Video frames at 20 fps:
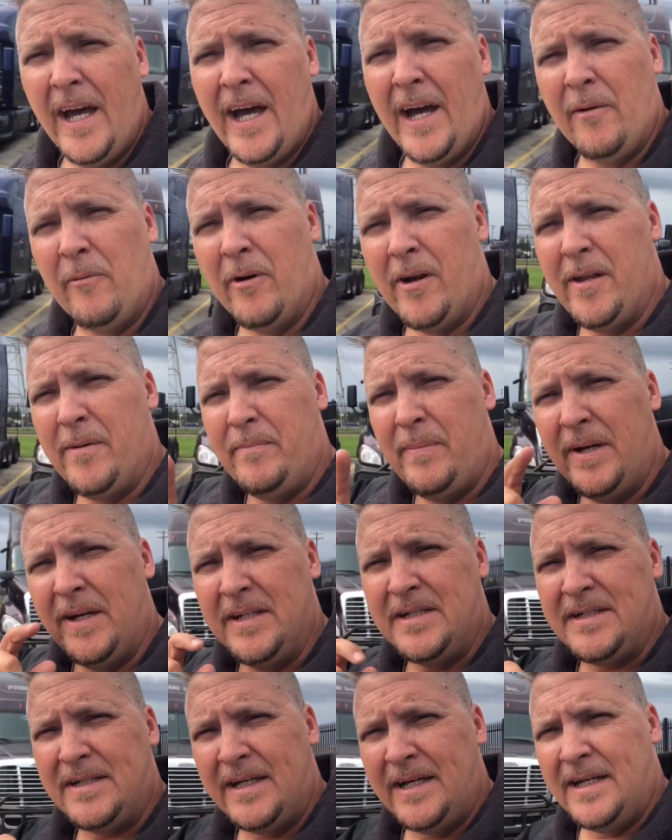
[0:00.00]
And one of the
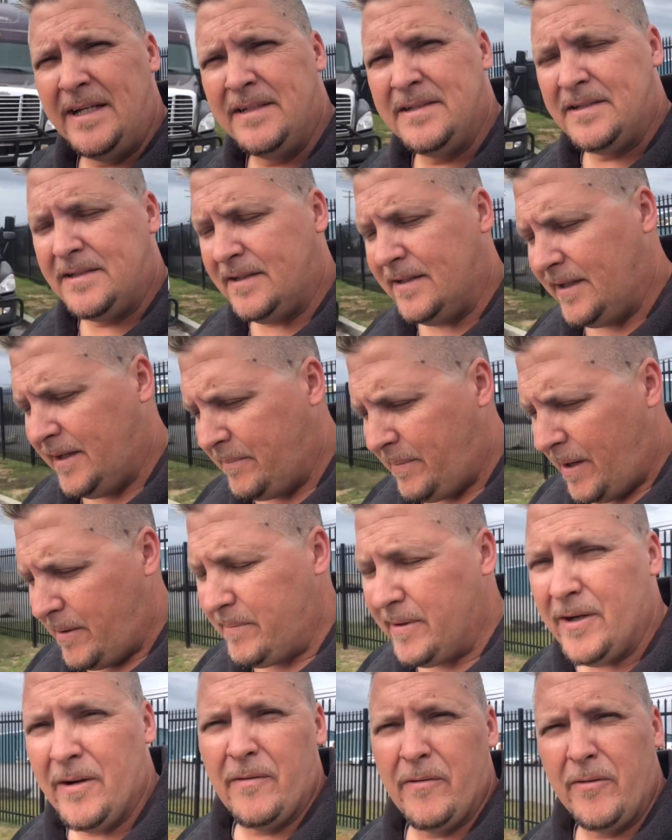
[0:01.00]
biggest things about
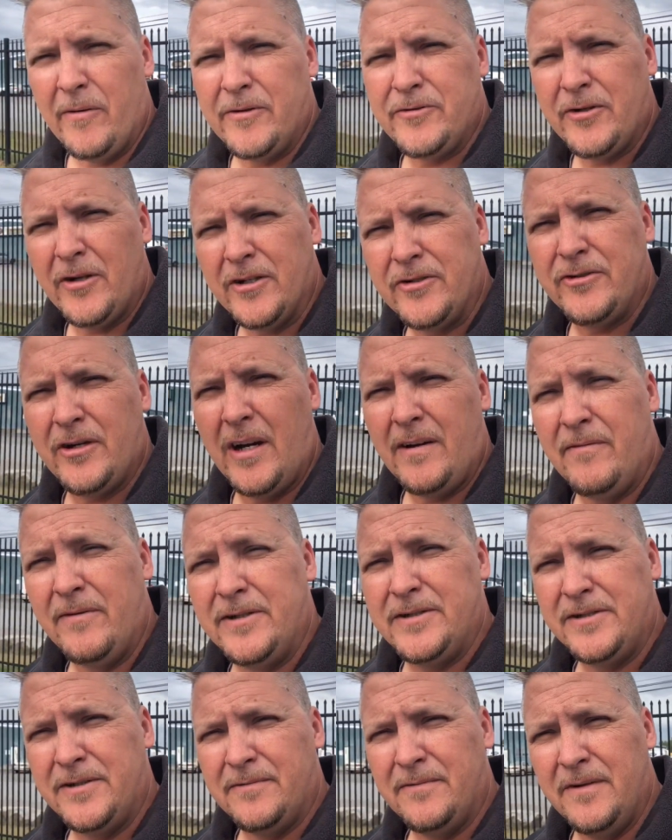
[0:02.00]
being an over-the-road truck driver
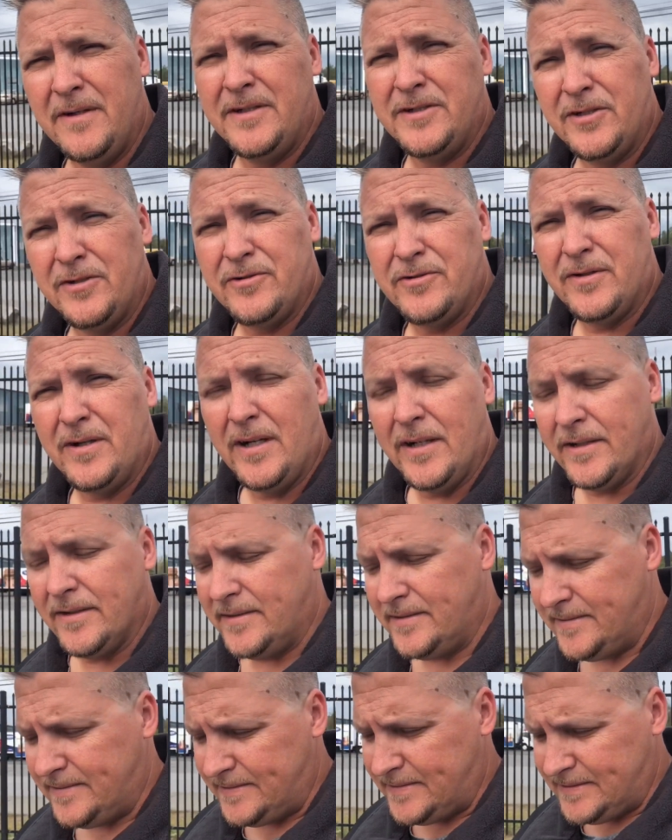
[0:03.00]
is your truck.
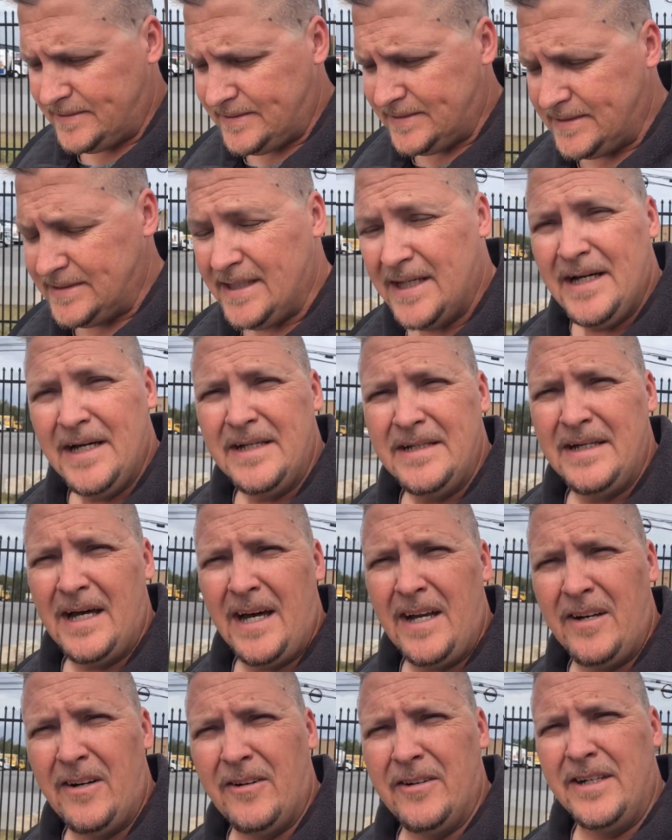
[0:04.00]

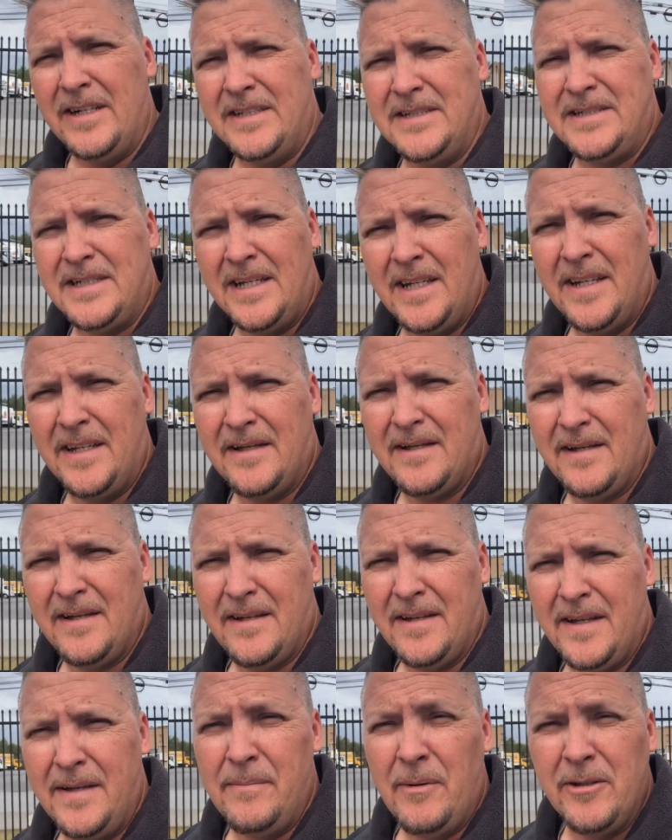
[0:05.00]
Not only is it
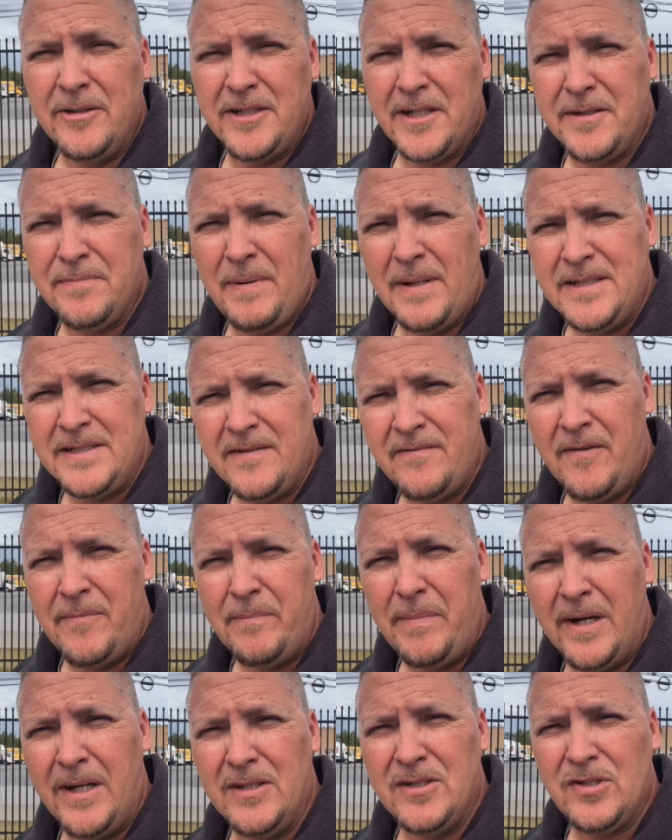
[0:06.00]
the most expensive and
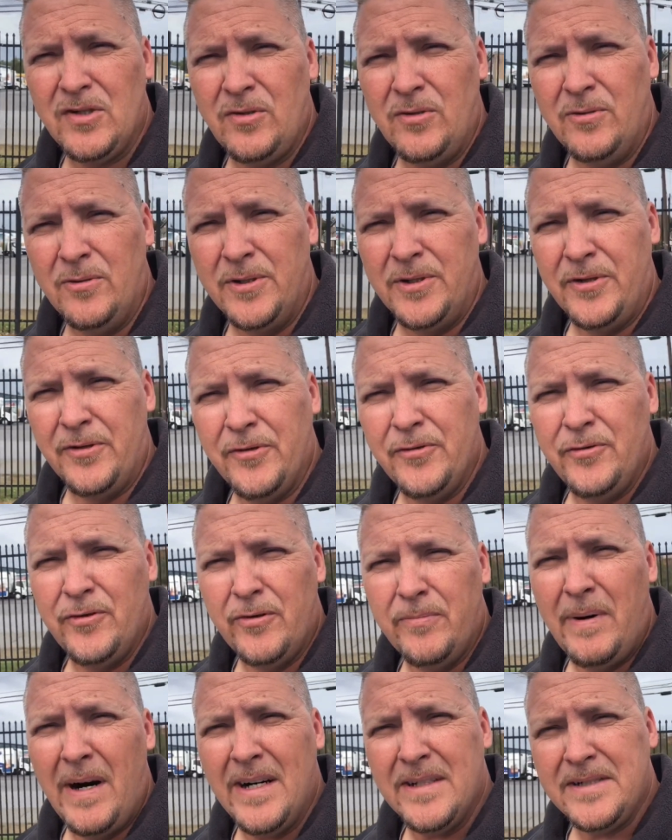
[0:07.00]
biggest tool in your
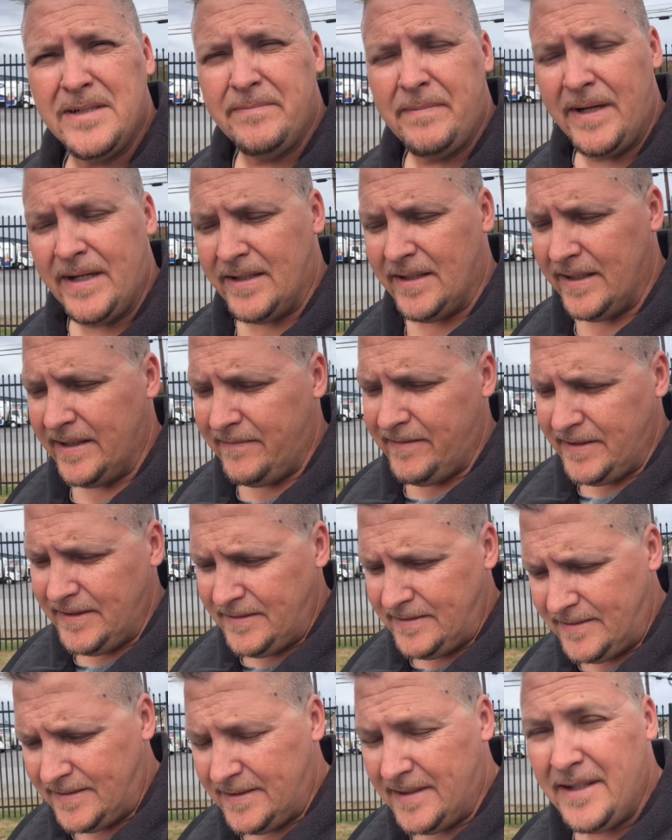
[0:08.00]
toolbox to make a living,
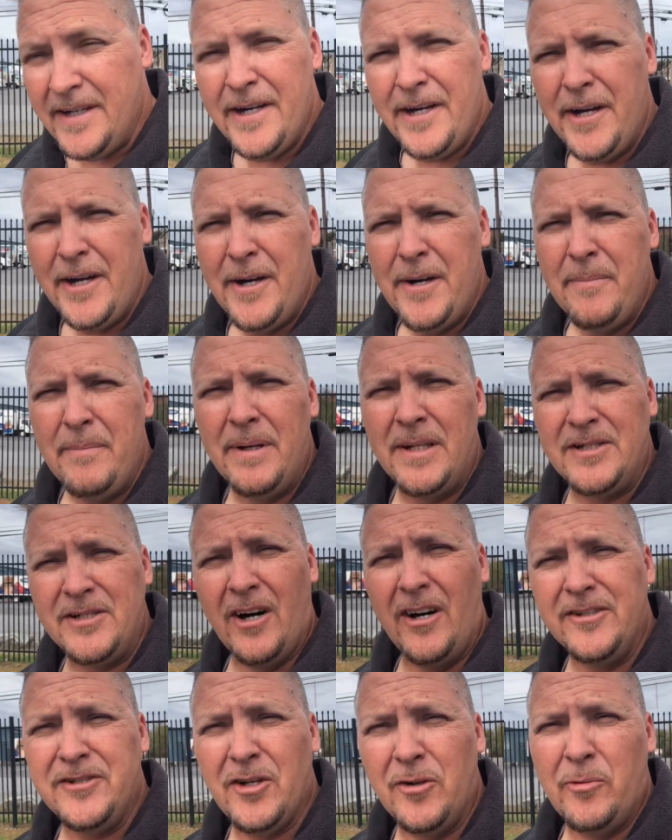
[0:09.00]
but it's
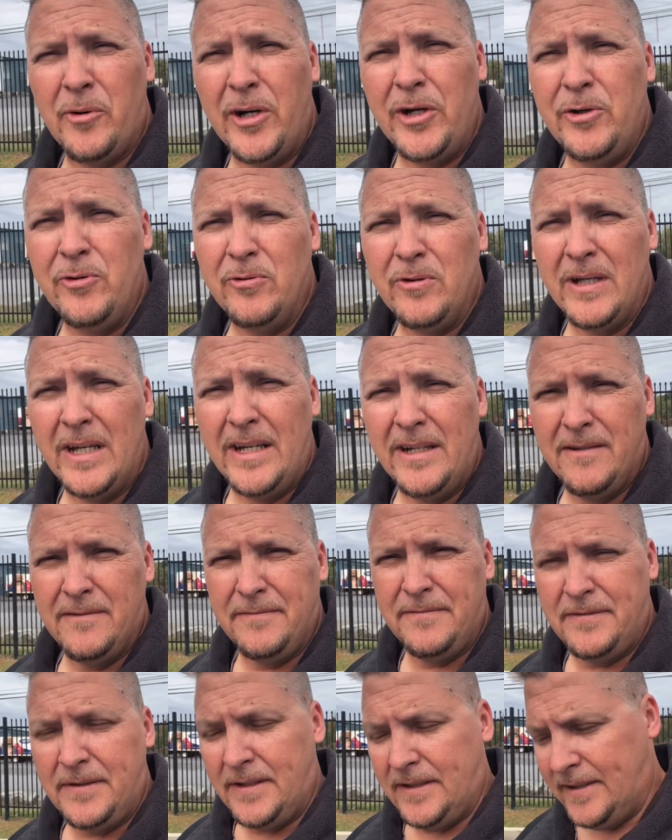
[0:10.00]
also where you live.
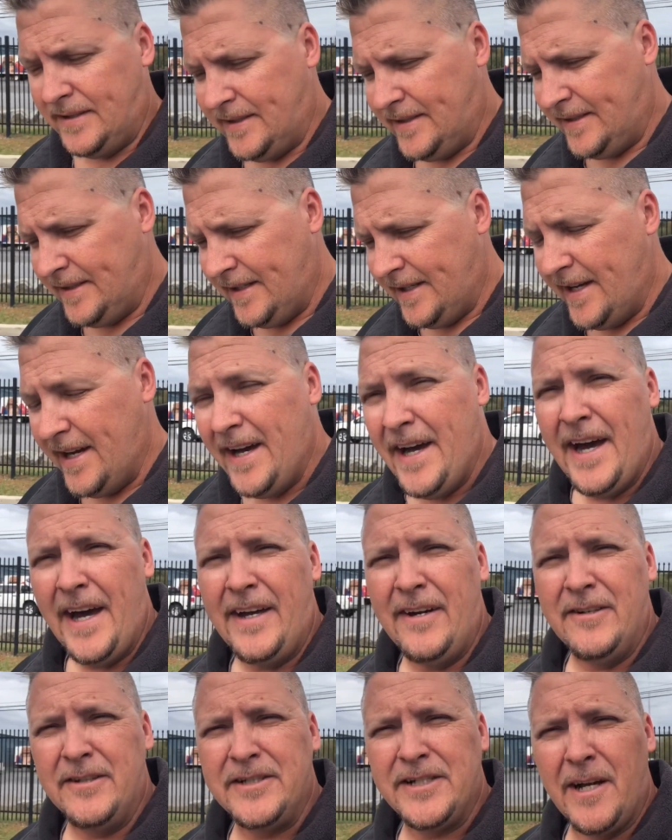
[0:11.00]

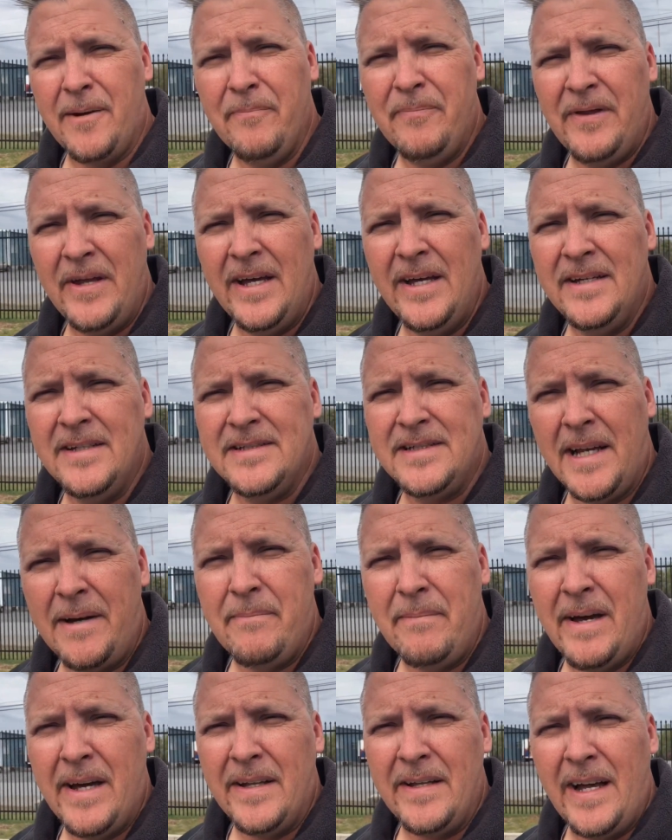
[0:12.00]
And there are some things that
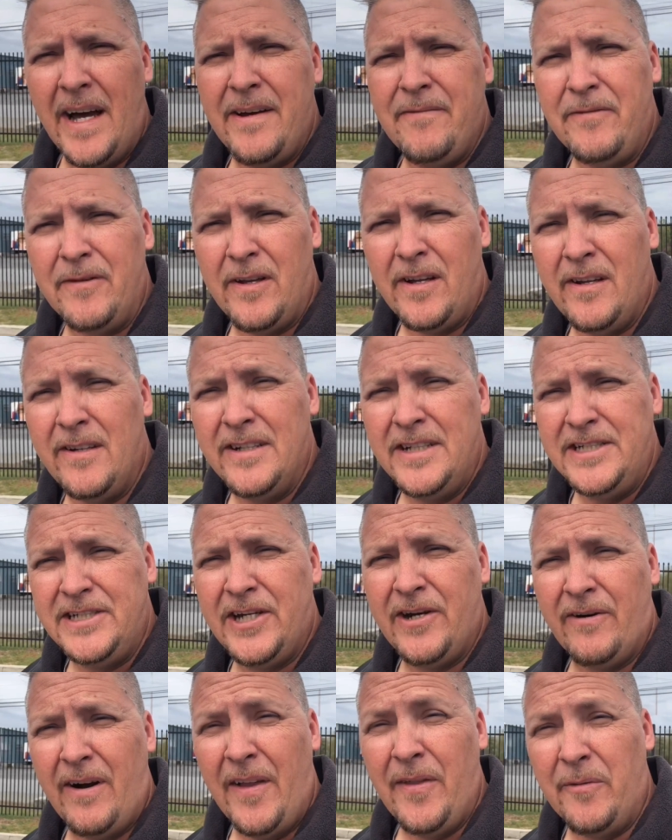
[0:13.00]
make life a little
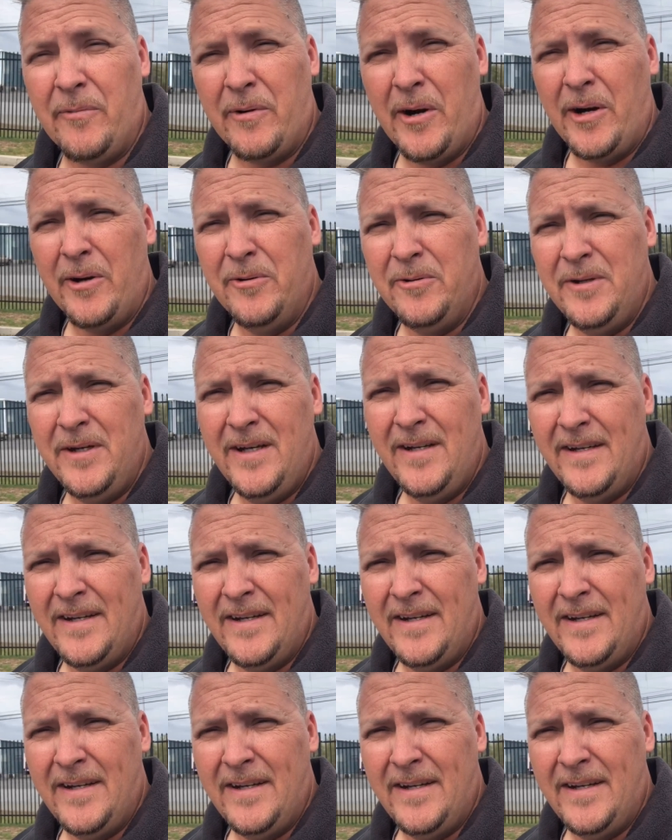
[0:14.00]
easier on the road.